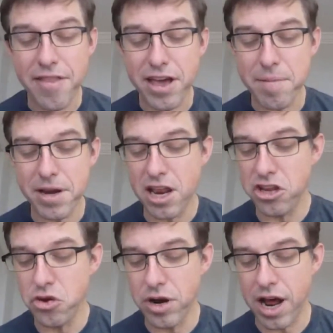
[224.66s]
think, and
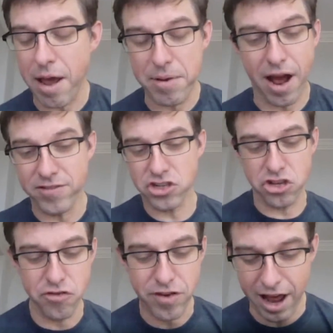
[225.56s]
you and I, obviously
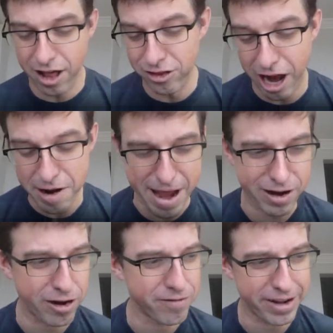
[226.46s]
you've got a lot of
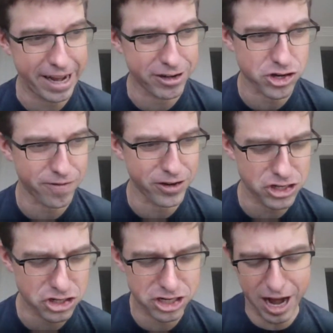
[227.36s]
background in financial
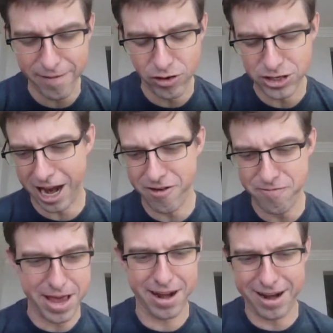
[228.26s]
services, and I've always kind of
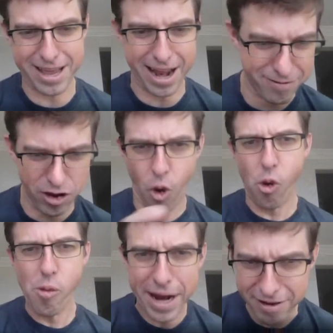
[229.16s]
been
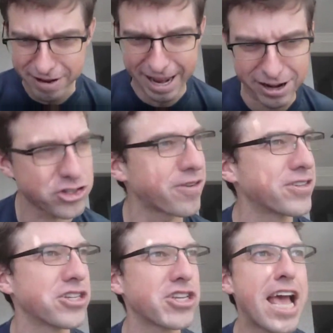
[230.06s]
orbiting financial
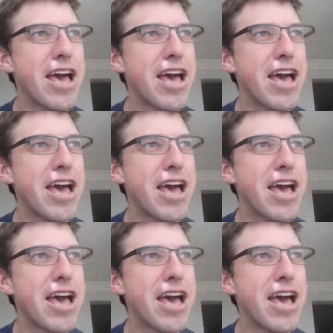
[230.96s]
services.